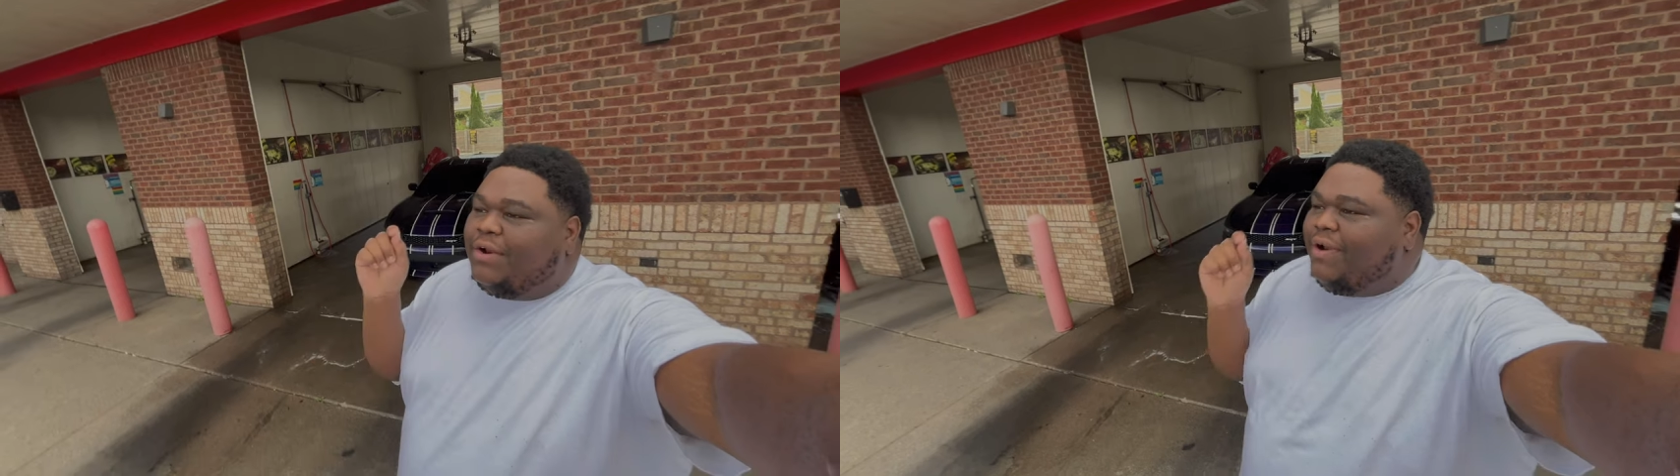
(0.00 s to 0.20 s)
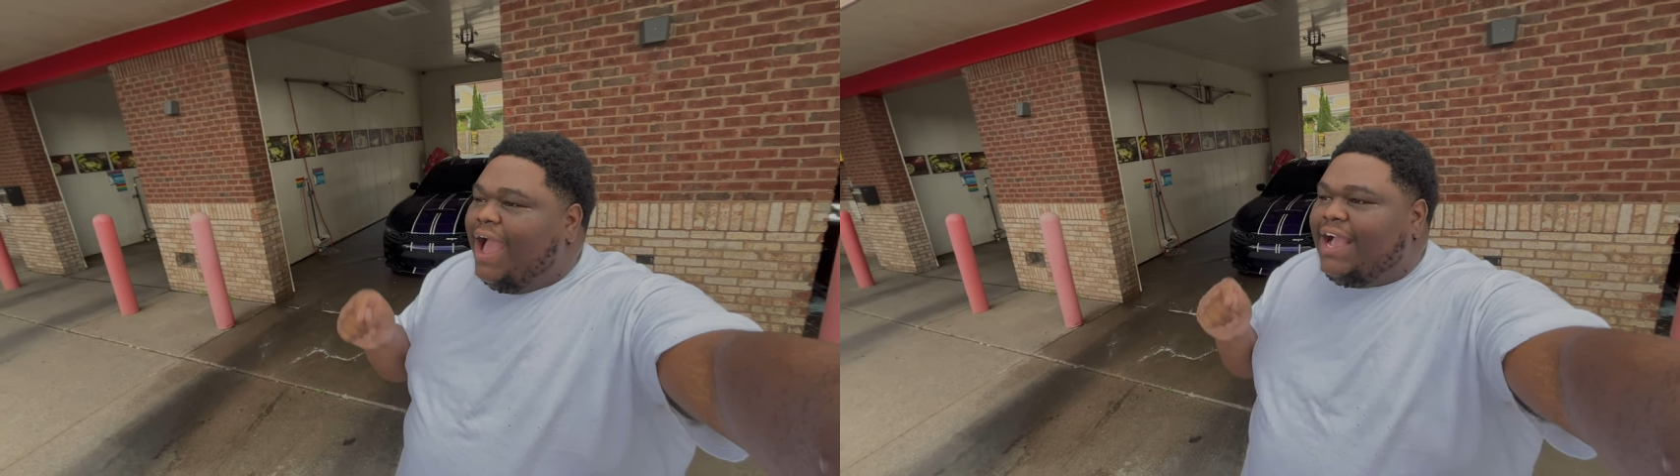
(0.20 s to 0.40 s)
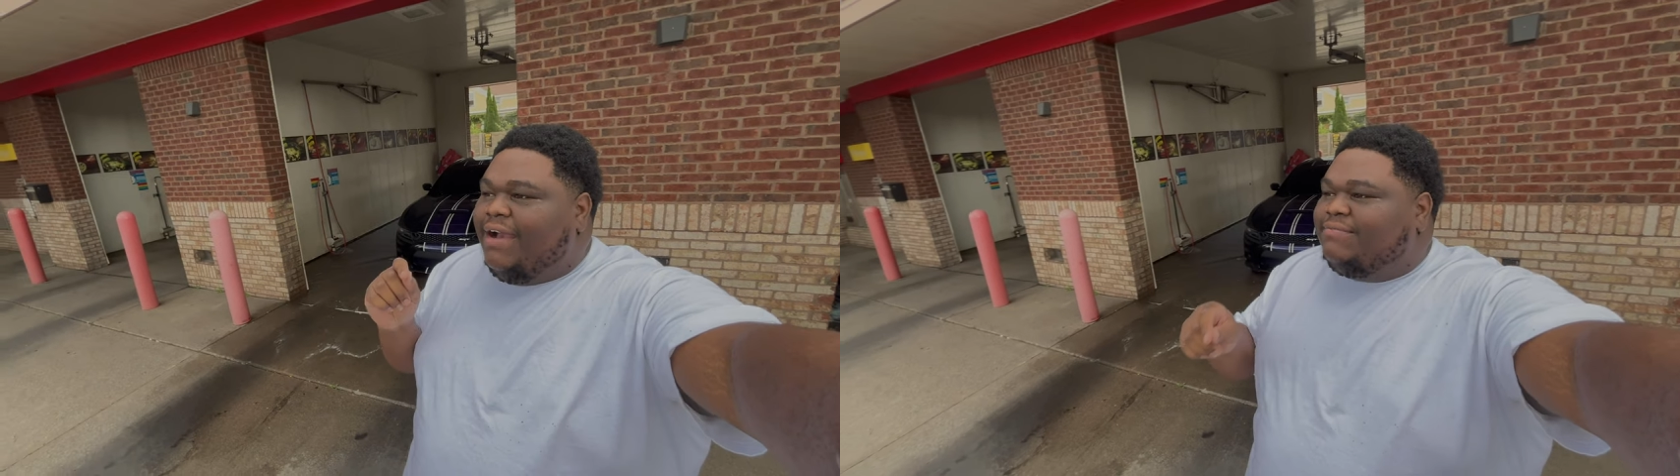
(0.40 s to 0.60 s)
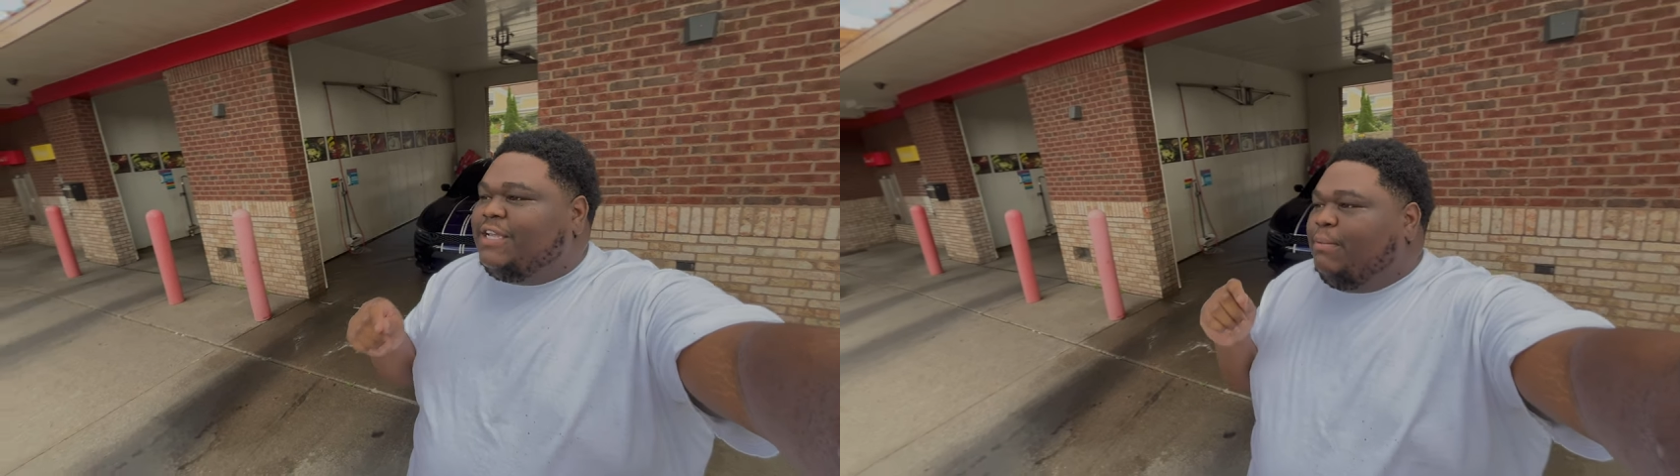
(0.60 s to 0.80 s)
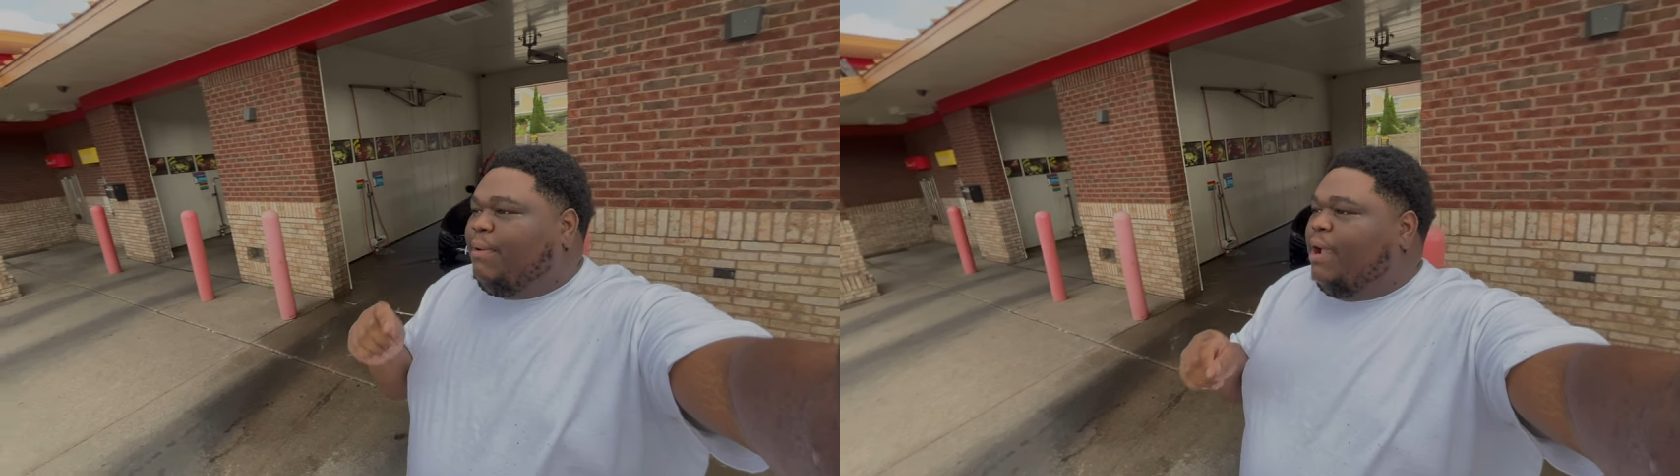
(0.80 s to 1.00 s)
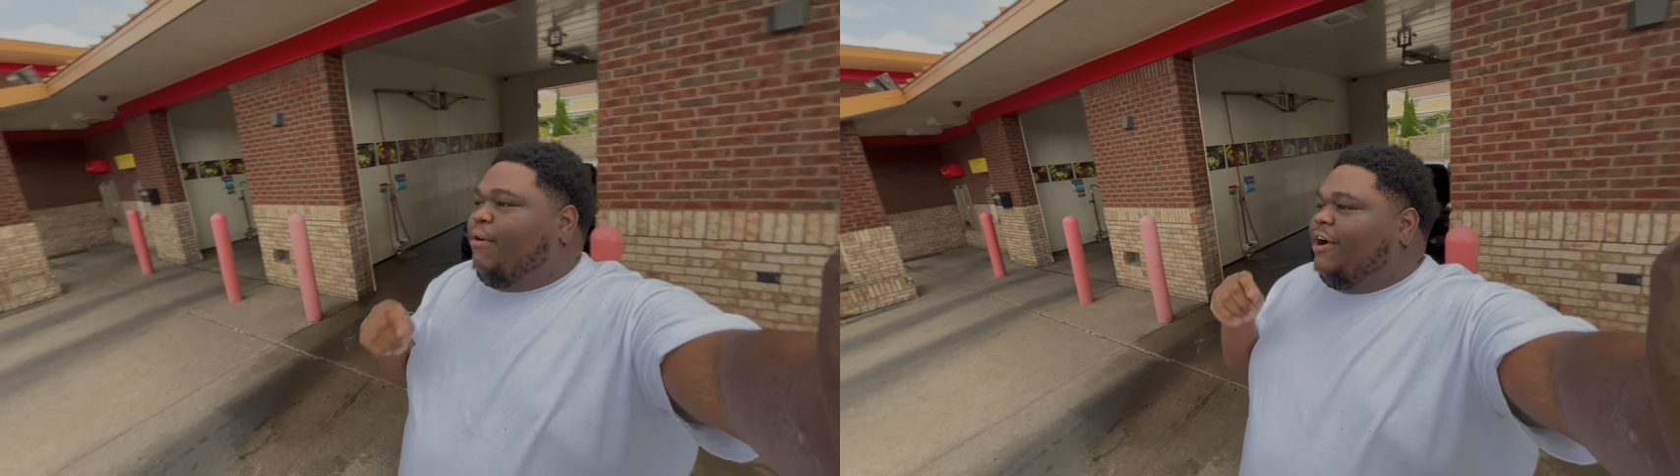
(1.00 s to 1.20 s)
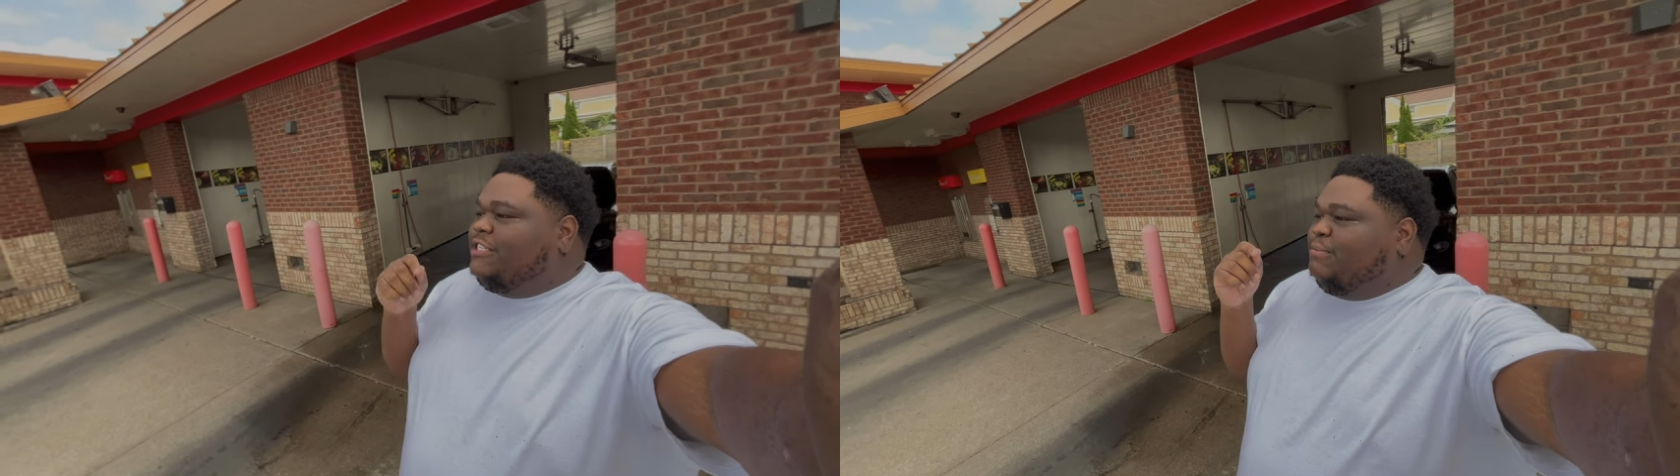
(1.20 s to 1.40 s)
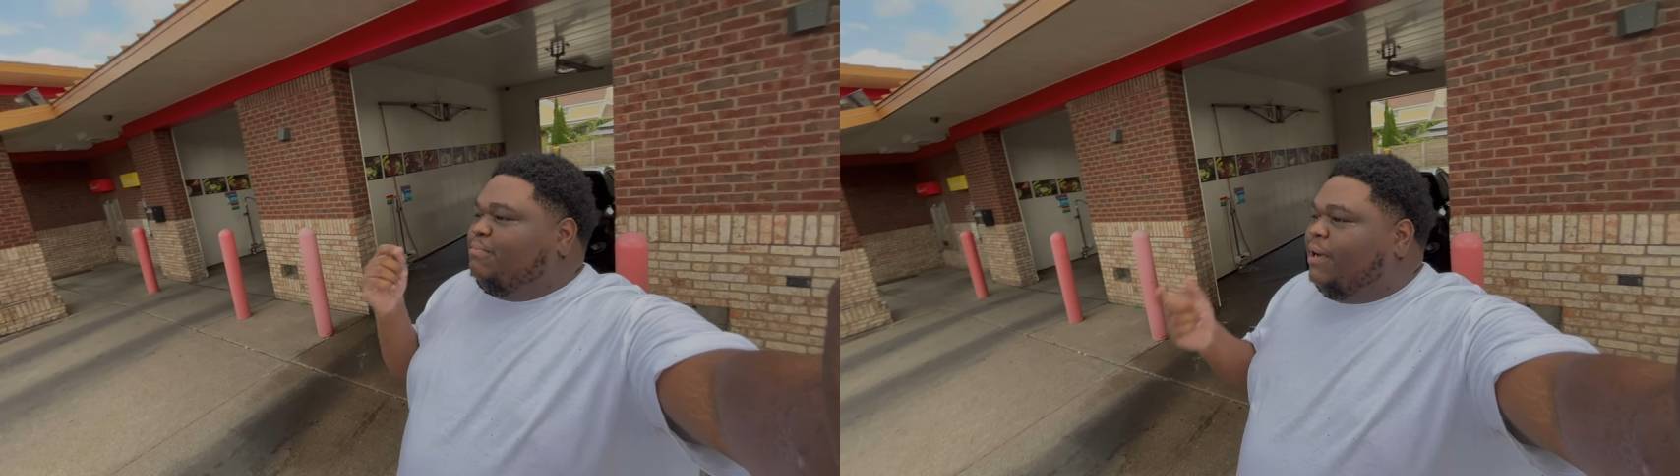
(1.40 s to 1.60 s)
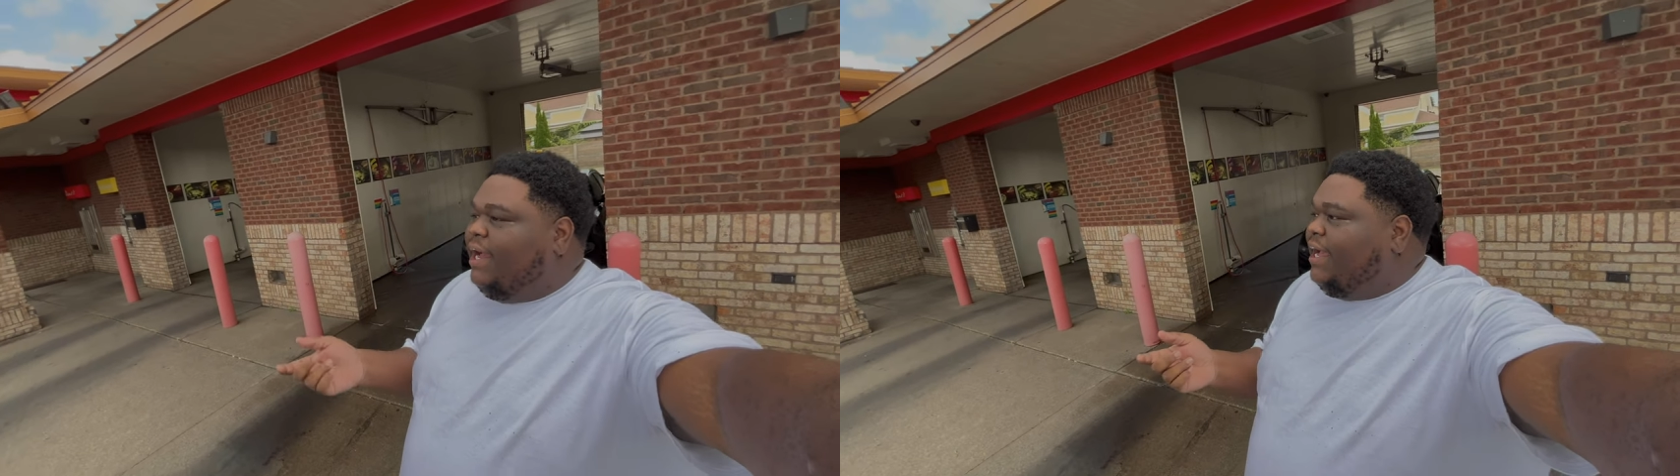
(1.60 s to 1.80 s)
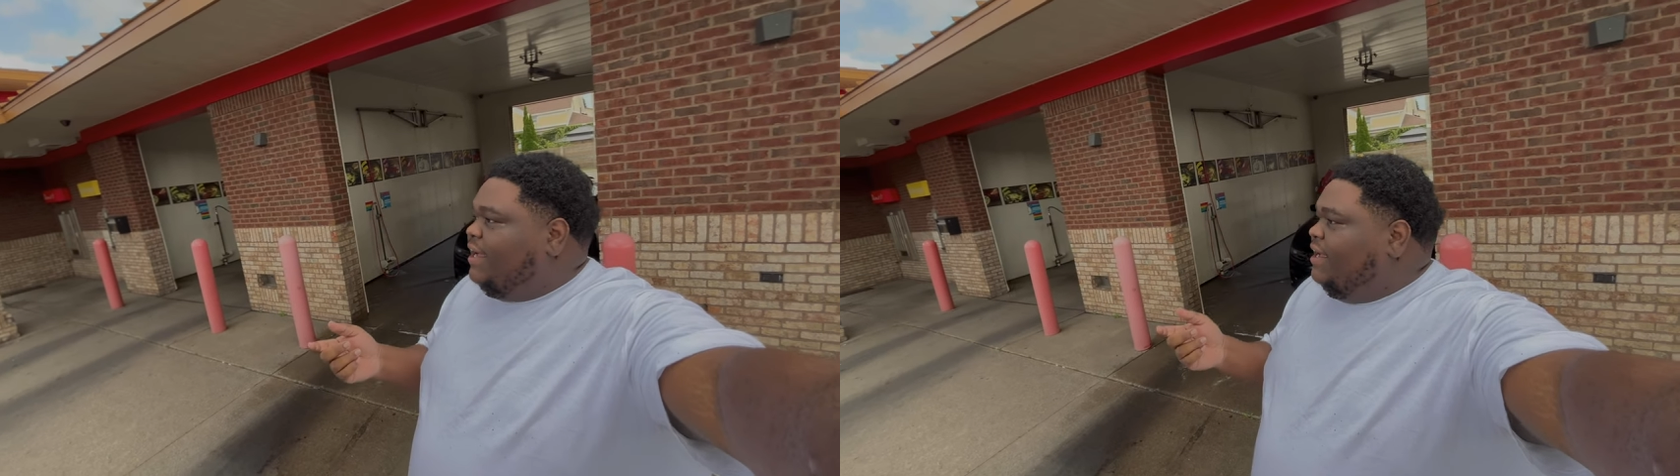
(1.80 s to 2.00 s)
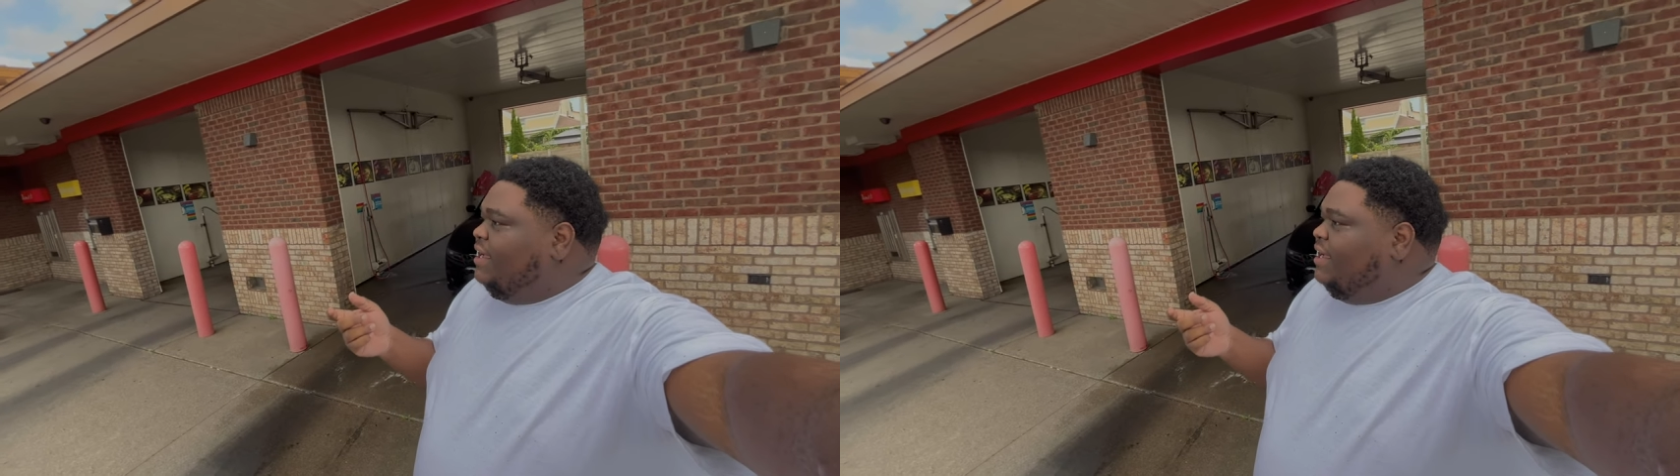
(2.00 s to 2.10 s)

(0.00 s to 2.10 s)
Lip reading: do not come to the bay wash, but